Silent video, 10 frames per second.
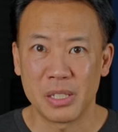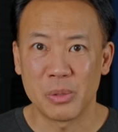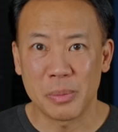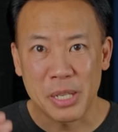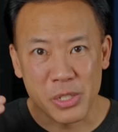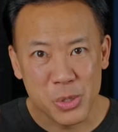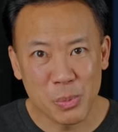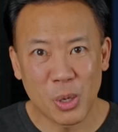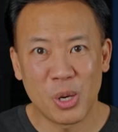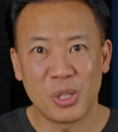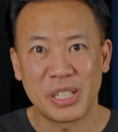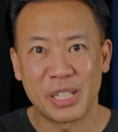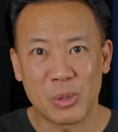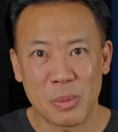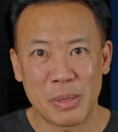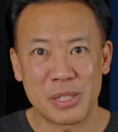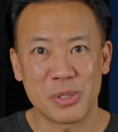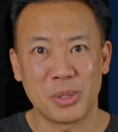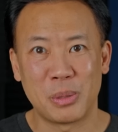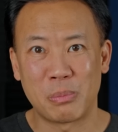You want to make small
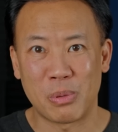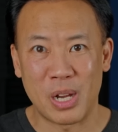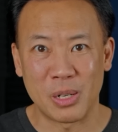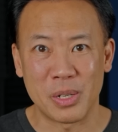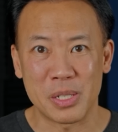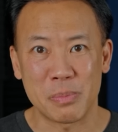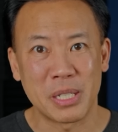incremental progress